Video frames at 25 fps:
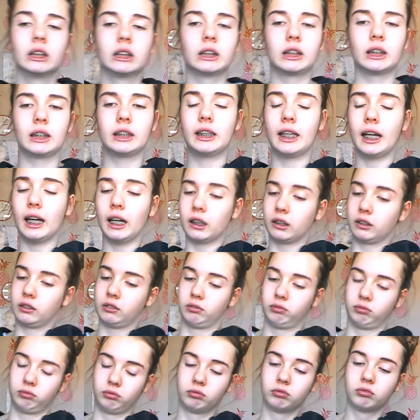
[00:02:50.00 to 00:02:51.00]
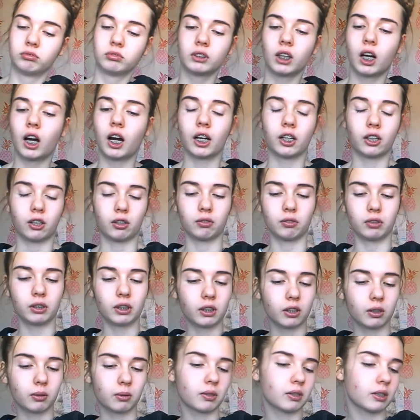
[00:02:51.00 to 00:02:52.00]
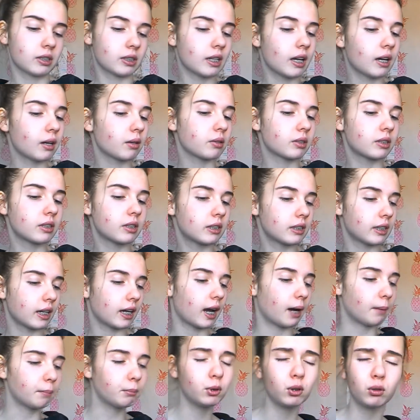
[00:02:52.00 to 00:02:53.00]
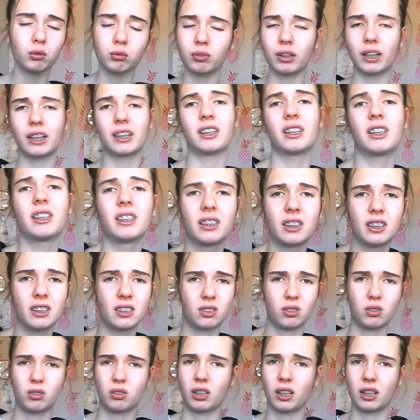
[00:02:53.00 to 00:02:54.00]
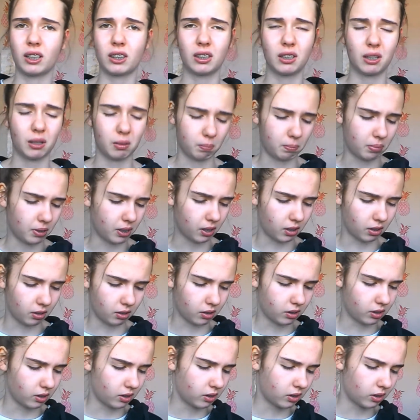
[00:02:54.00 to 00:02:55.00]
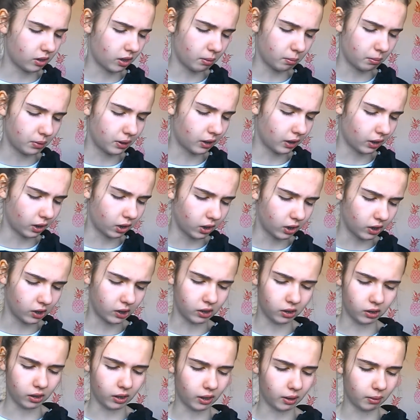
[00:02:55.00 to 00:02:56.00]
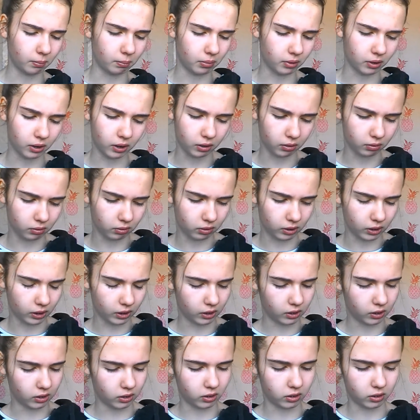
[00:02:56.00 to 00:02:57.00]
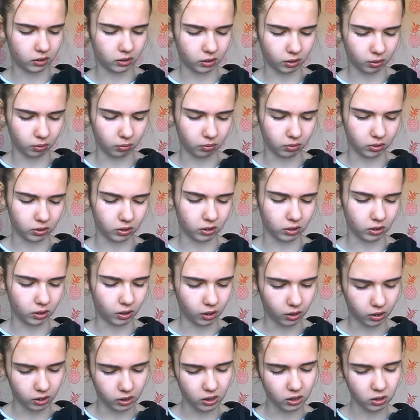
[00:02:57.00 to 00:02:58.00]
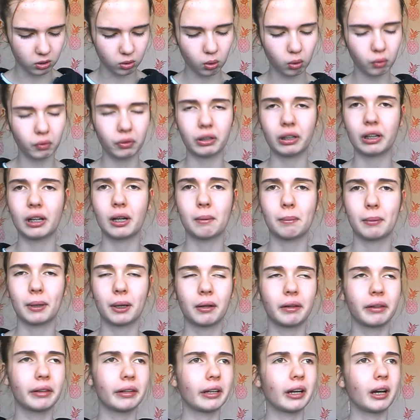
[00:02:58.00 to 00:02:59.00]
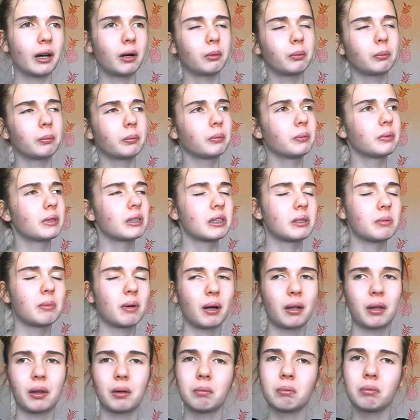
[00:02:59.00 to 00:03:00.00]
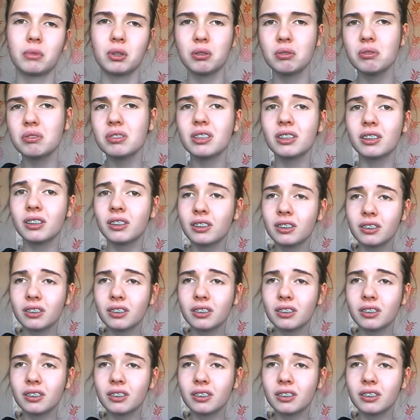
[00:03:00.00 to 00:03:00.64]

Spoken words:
Yeah, I don't really know what else to say. I'm not ranking these on like the appearance. I mean, I could do that, but I really don't want to do that because it's not really about the album, it's about the music.